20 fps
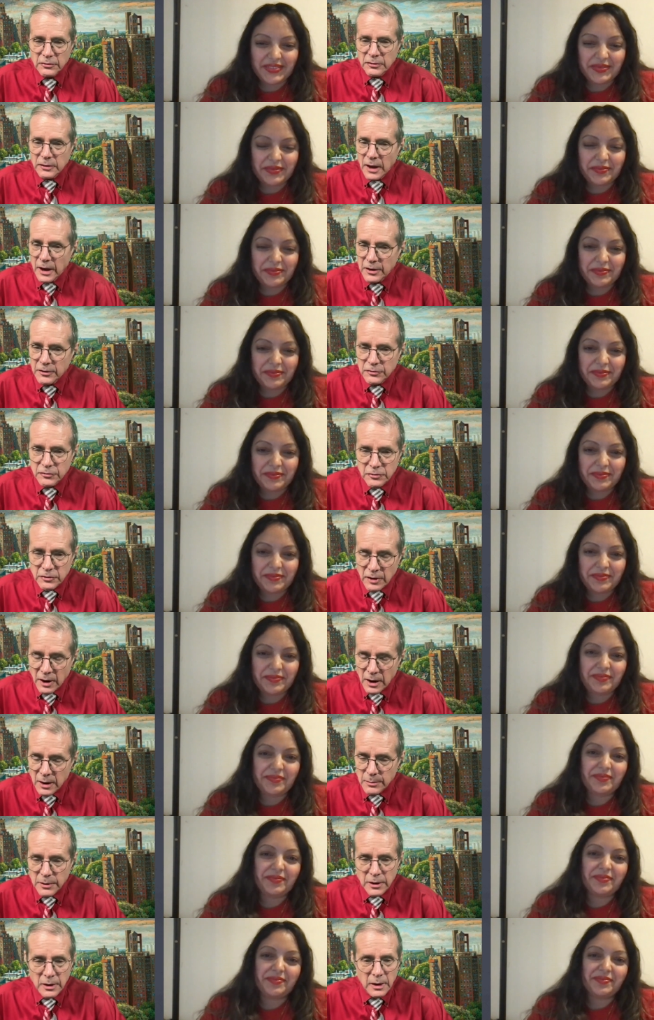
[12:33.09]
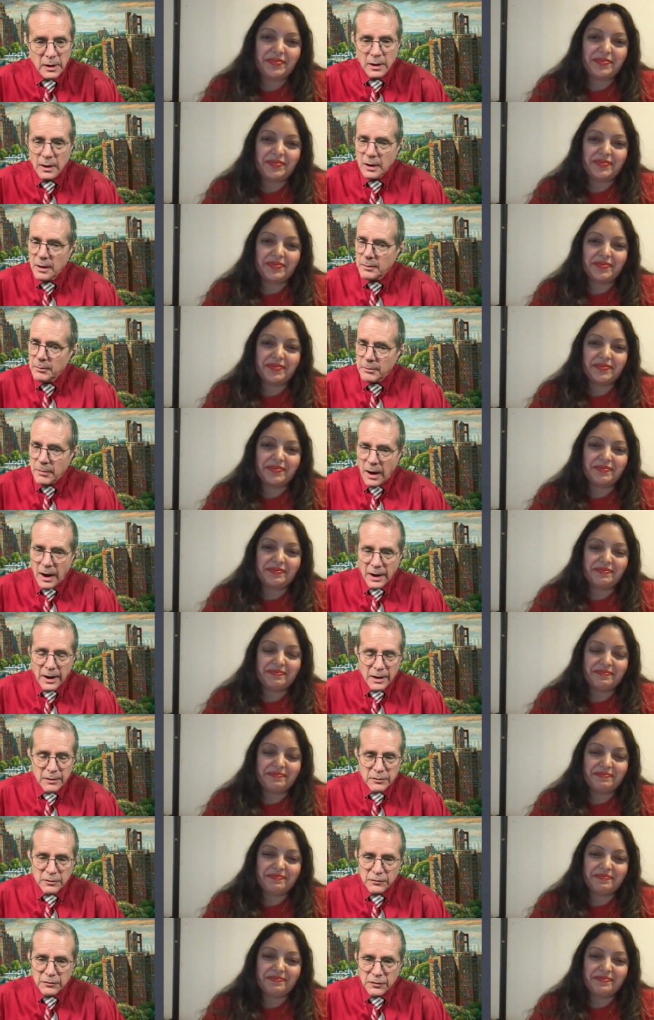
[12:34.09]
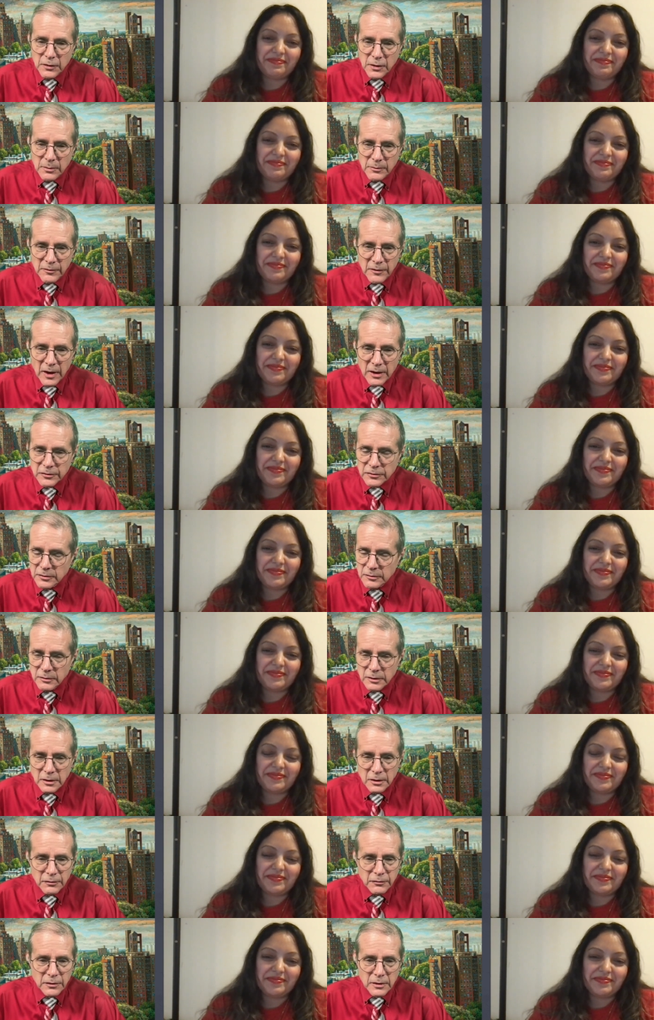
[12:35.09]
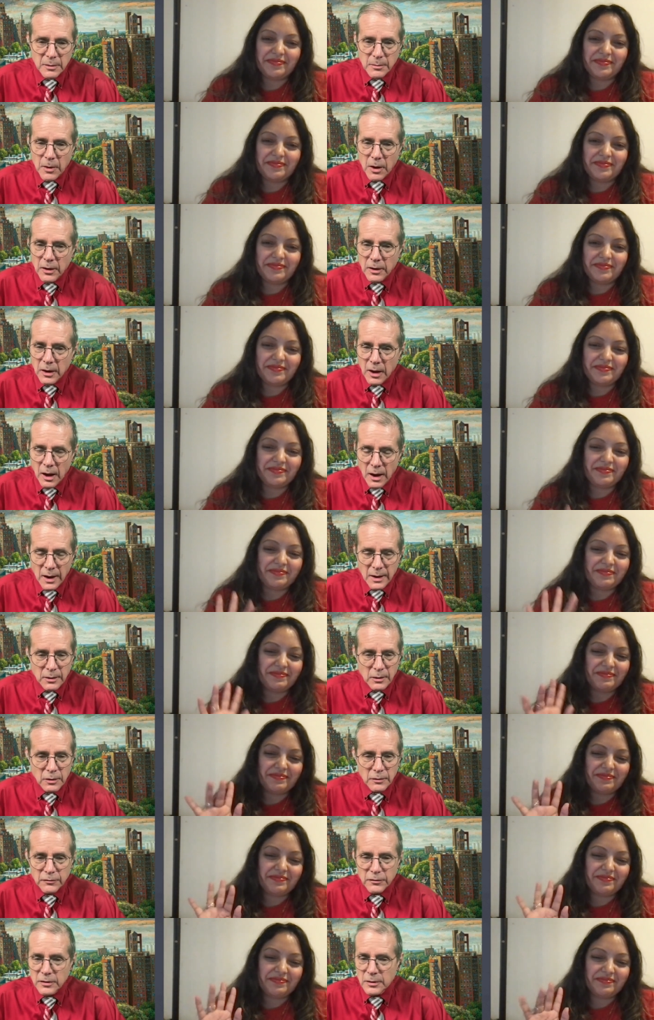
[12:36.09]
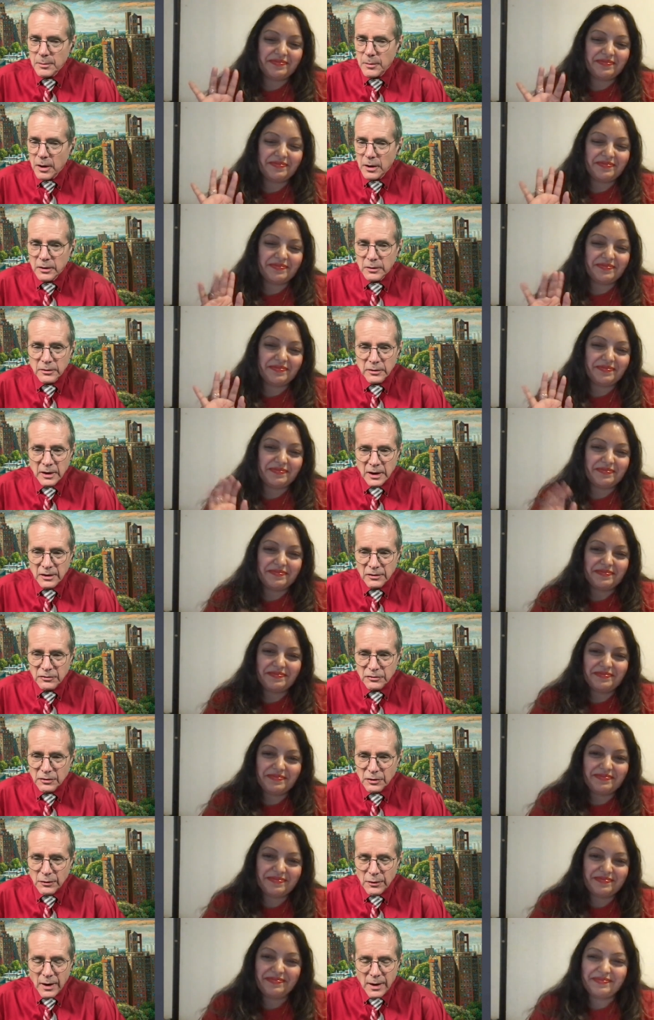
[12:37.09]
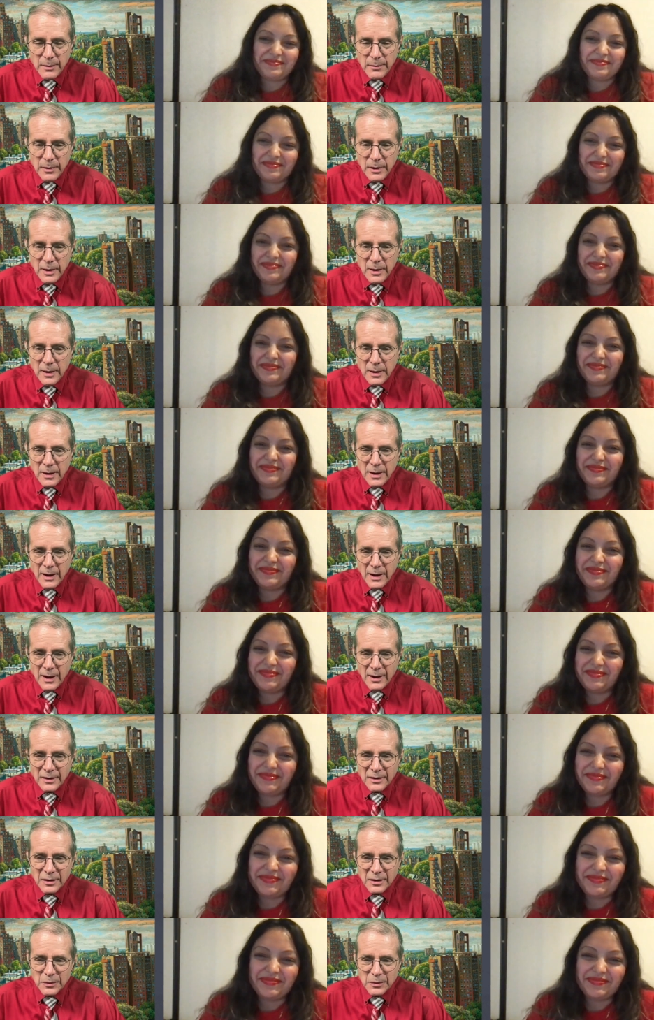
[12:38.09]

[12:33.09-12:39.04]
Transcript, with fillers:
Speaker 1: ladies and gentlemen. Mott Haven Film Festival. Look for them online. Look for them on Instagram, and uh,